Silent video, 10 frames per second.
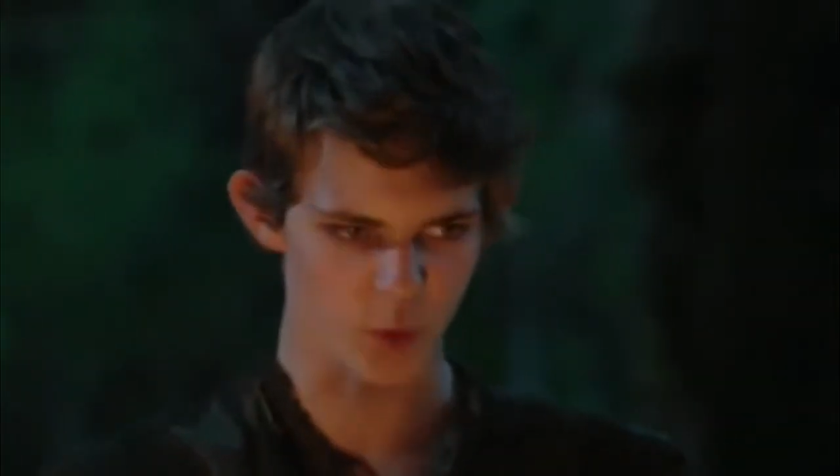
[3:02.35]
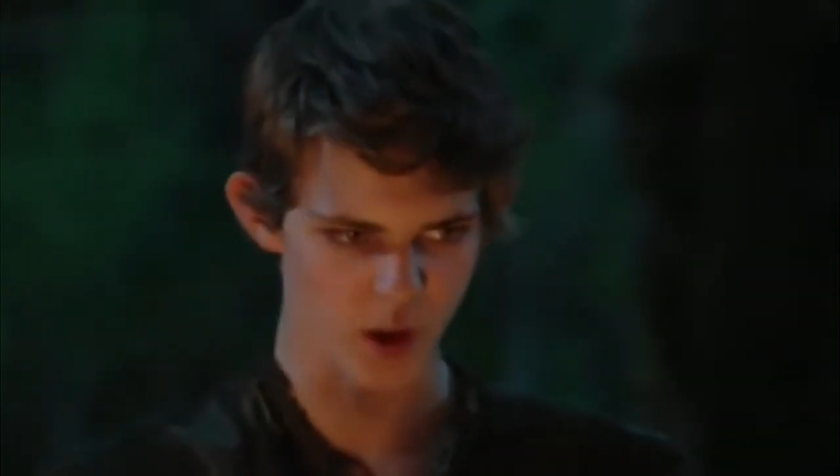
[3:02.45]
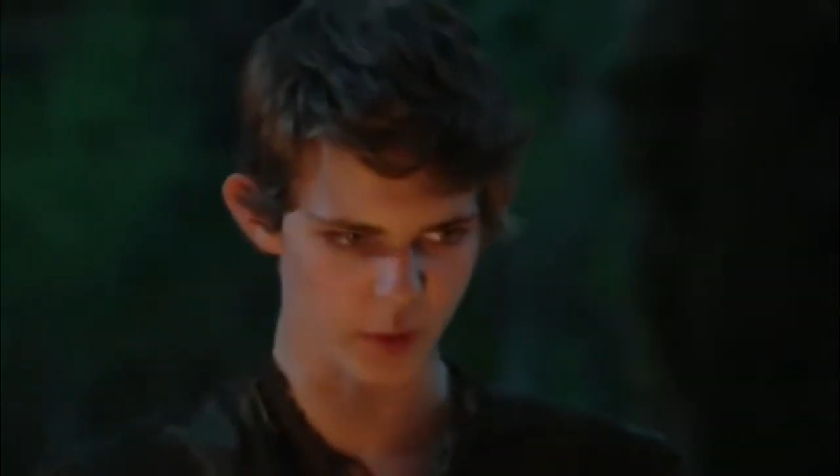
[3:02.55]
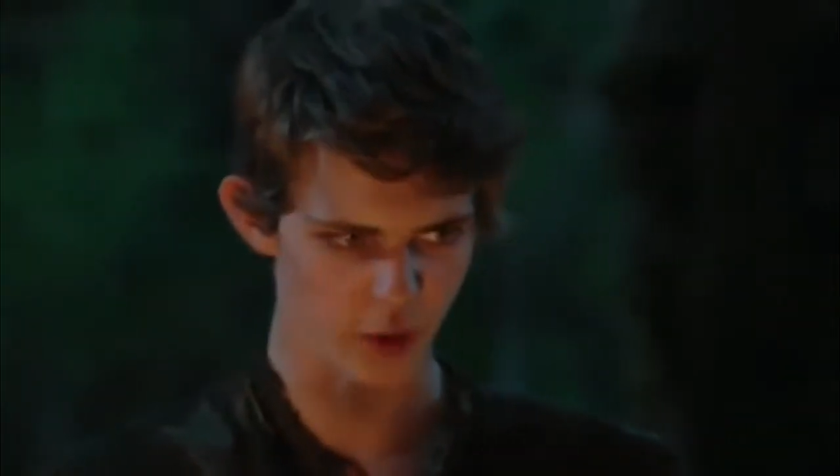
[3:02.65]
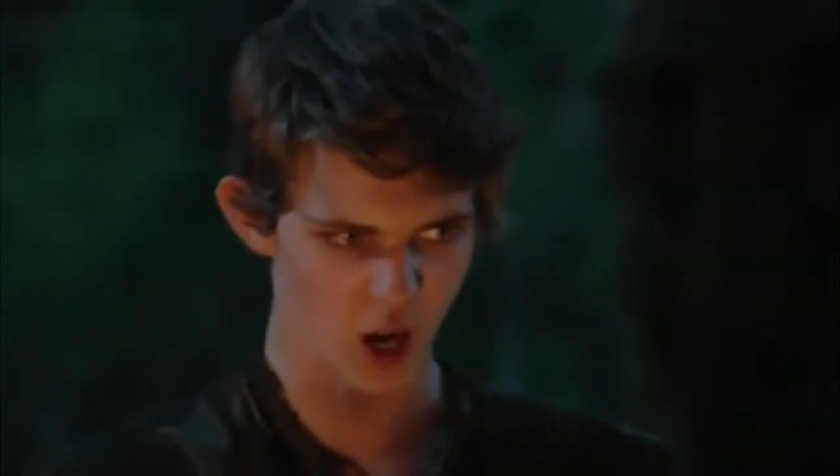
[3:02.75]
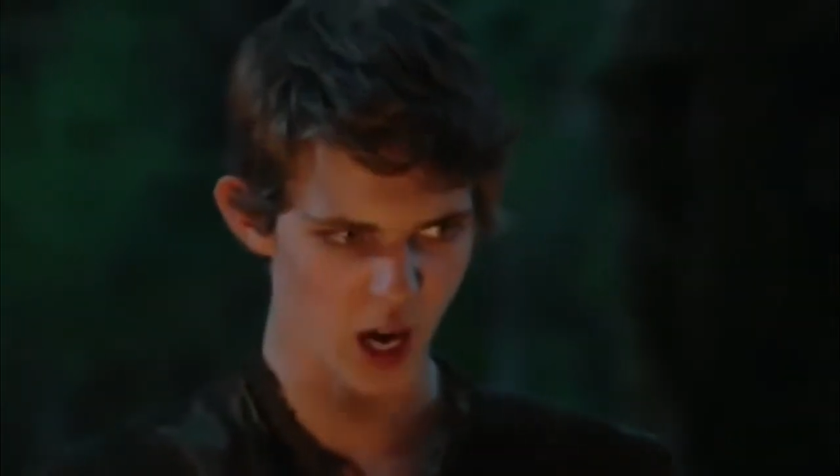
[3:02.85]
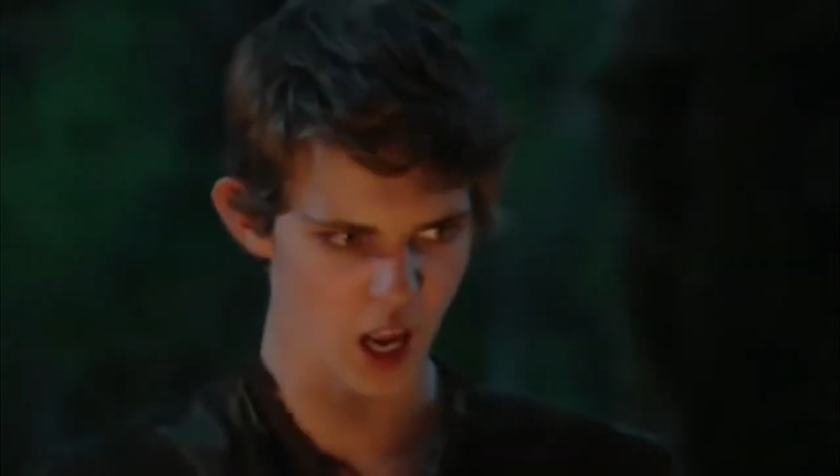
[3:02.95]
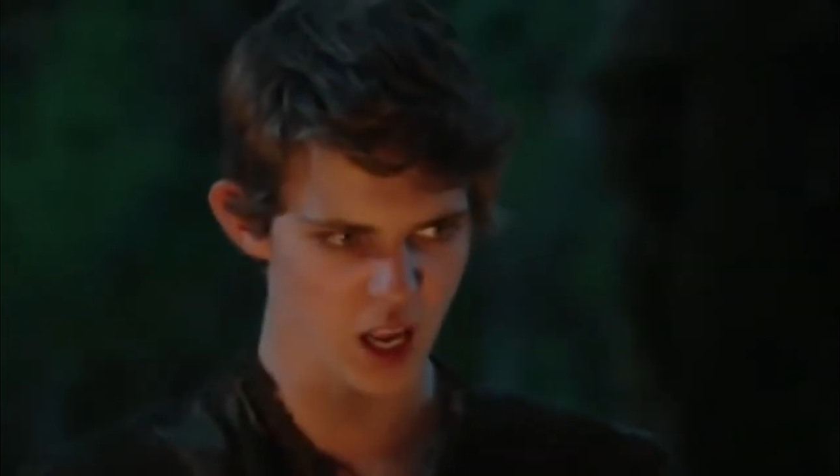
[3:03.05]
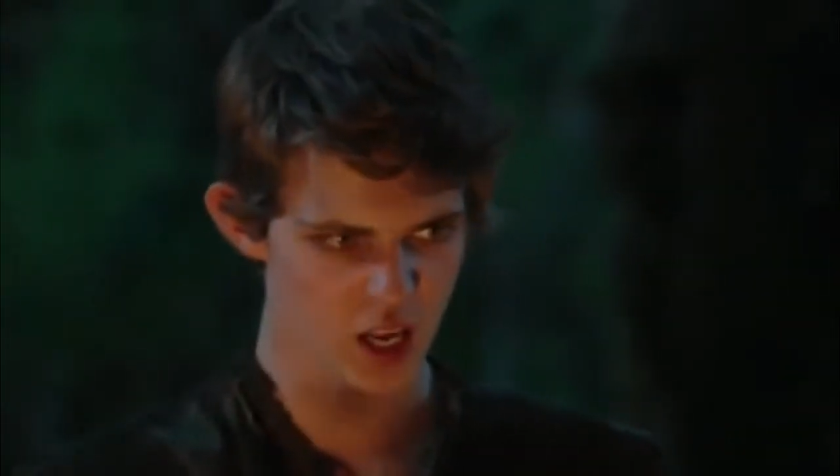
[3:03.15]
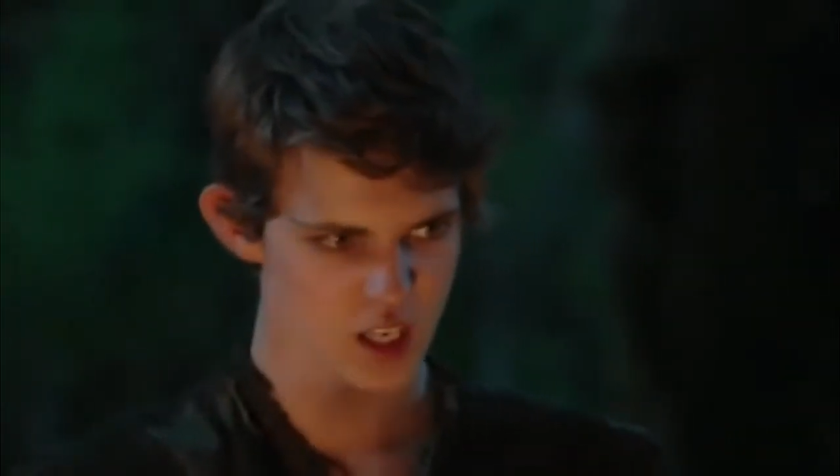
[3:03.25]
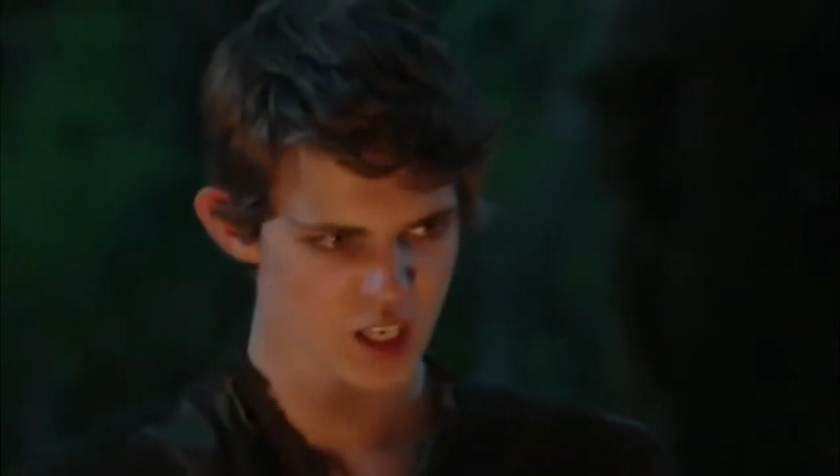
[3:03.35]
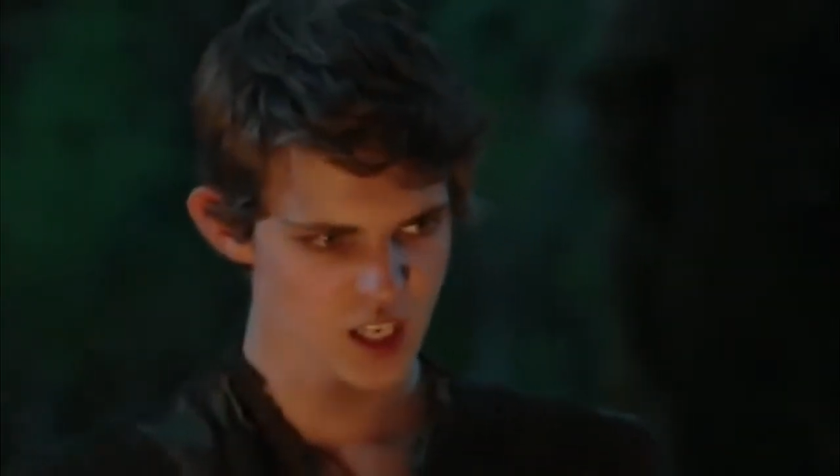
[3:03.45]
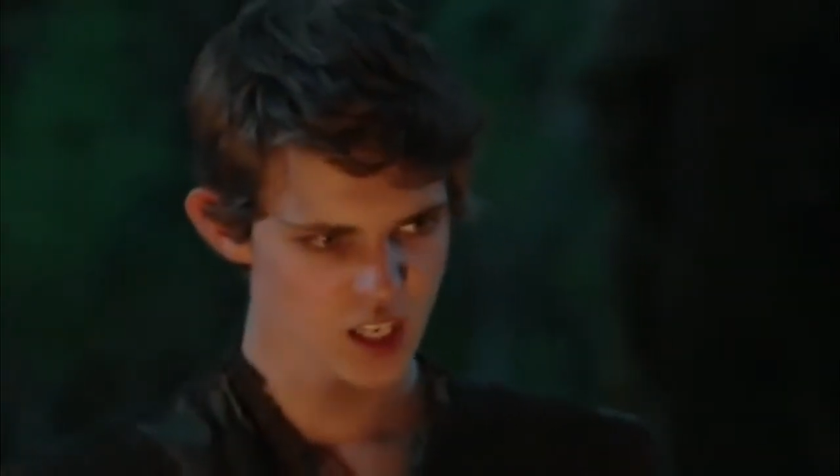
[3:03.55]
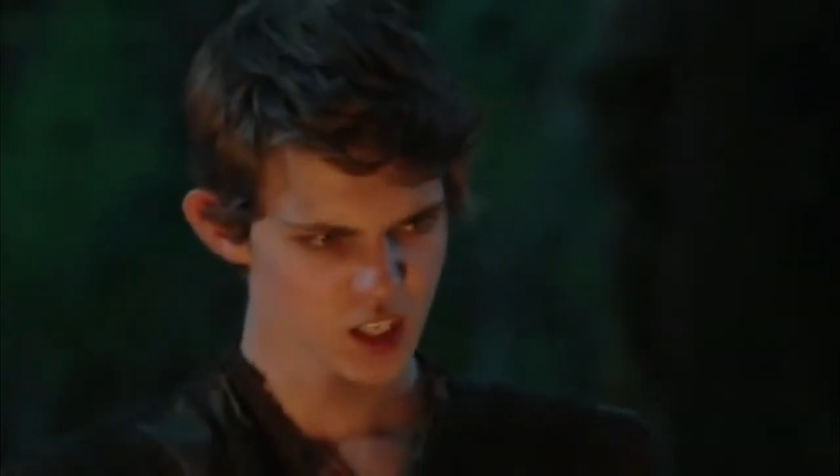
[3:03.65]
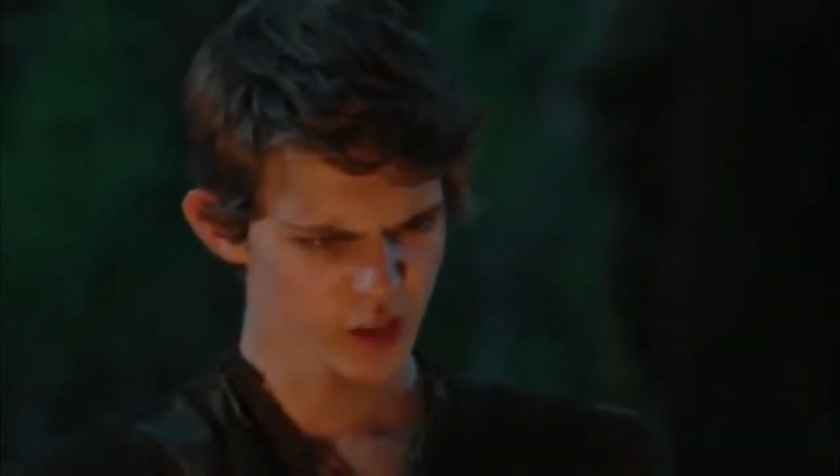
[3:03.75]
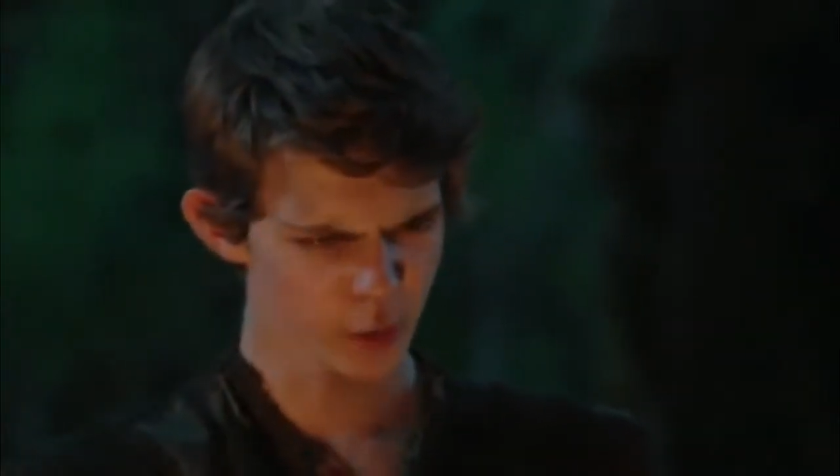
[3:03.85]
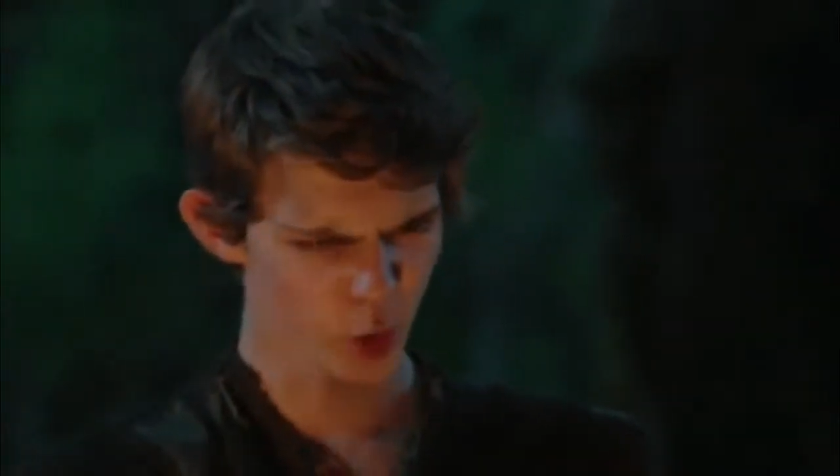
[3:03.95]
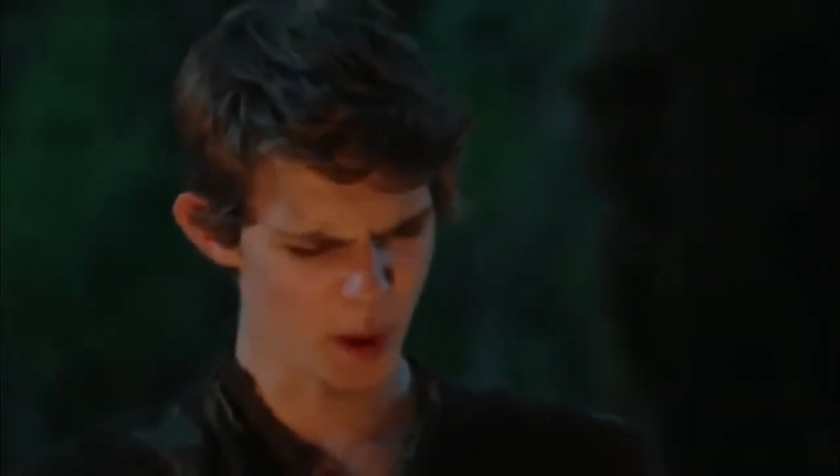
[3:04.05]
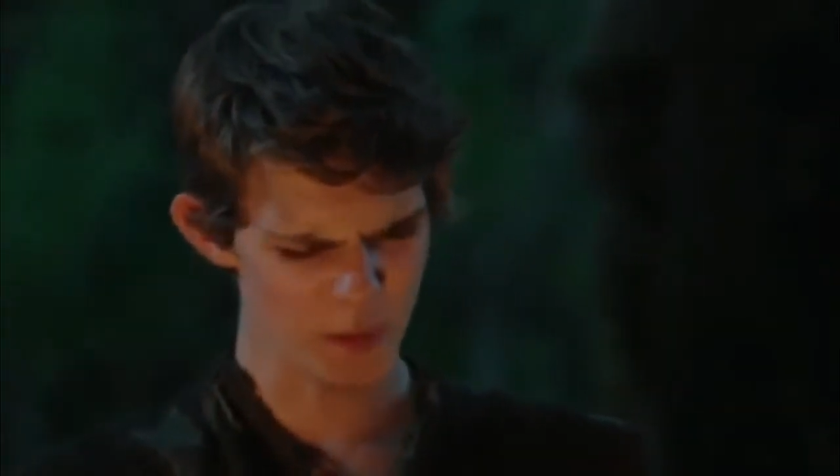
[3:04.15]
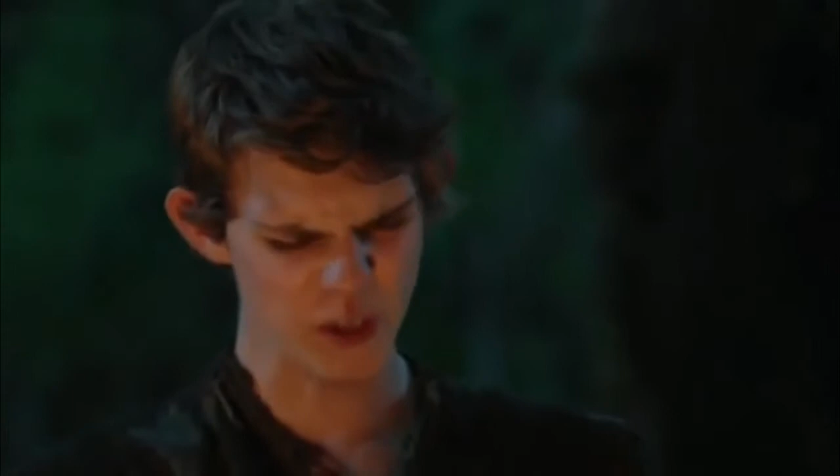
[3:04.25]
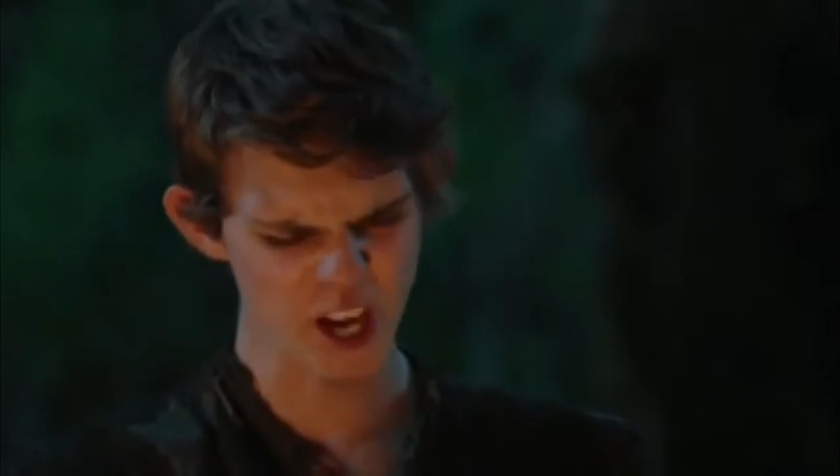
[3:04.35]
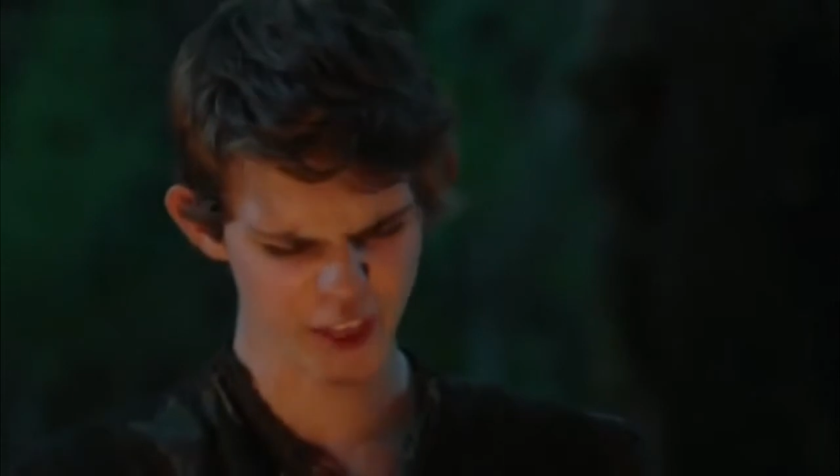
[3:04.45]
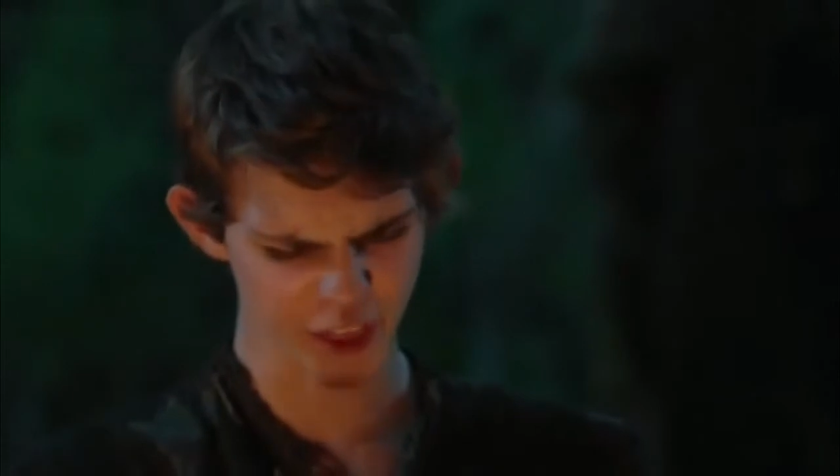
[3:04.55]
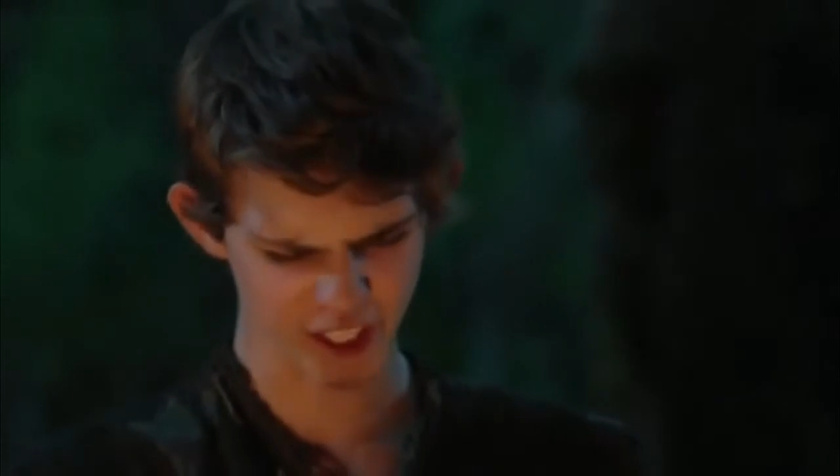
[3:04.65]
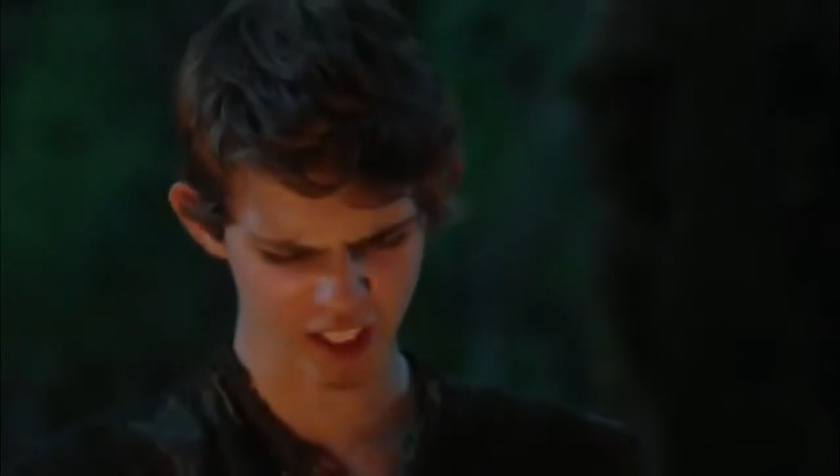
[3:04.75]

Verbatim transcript: Baelfire. You remembered nothing.